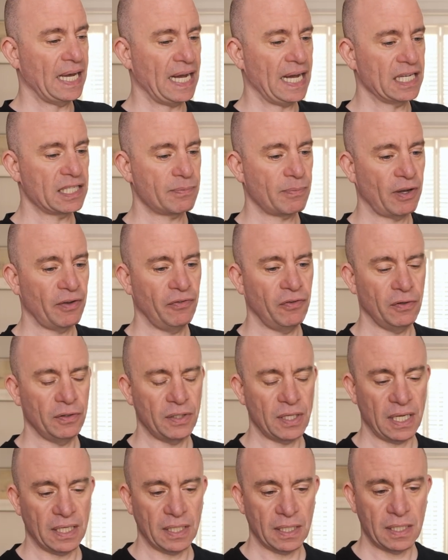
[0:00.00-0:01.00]
As my
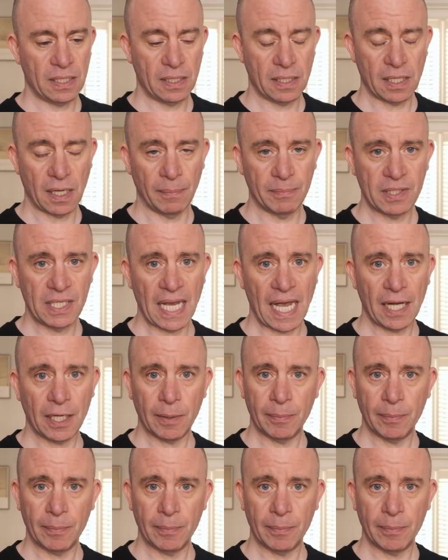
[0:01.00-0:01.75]
foot comes down,